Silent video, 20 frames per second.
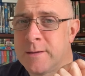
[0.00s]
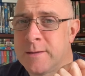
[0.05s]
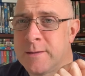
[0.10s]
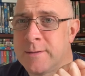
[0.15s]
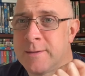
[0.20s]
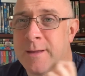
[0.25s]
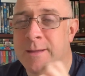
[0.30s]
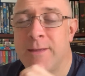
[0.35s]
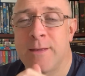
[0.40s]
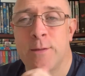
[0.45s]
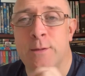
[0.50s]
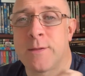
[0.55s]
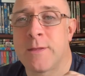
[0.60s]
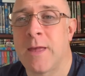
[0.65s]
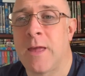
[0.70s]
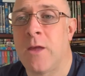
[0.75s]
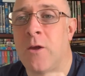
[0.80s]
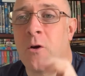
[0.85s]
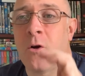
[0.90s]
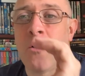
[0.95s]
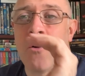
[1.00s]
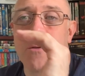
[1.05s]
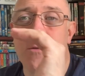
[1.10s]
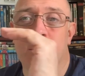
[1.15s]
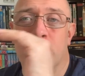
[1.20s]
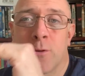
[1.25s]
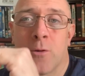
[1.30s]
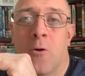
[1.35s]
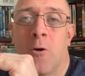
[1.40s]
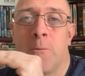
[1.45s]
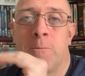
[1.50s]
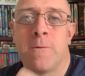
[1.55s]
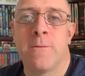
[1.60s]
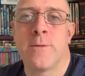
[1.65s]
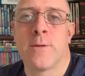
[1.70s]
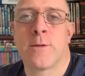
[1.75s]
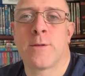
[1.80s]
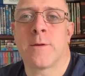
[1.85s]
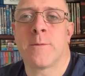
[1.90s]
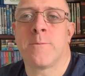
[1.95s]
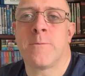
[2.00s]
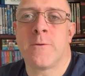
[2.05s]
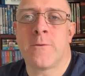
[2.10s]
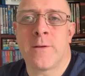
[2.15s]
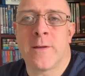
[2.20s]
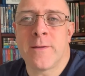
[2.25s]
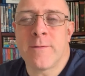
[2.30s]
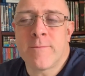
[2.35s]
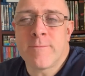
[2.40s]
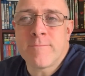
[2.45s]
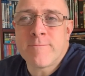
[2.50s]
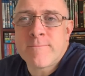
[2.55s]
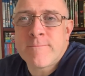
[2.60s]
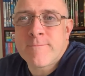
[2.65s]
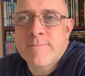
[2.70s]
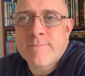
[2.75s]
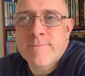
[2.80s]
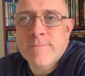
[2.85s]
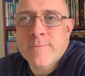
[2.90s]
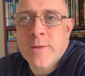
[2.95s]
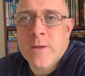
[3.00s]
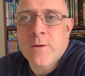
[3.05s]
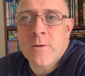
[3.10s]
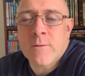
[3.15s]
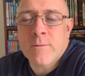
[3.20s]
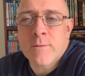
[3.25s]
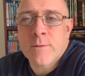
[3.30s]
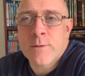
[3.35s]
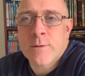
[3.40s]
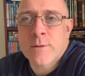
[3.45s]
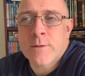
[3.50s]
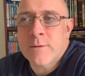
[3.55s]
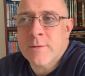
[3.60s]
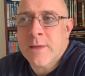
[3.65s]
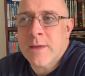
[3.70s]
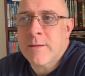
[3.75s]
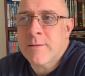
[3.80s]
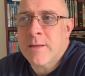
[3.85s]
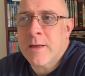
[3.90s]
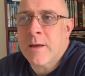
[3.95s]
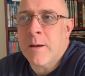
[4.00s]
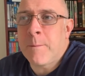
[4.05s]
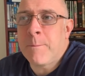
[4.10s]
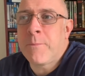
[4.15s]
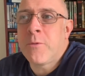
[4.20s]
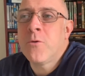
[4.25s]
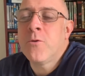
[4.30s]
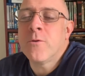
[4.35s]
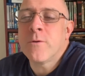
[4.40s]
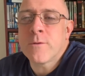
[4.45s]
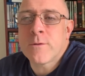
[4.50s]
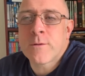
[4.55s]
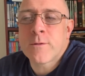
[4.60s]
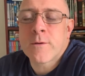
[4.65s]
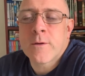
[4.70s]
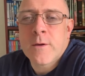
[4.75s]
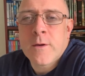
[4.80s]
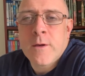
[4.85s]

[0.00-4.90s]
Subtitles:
Did he stay on top of the submarine? Like a boat.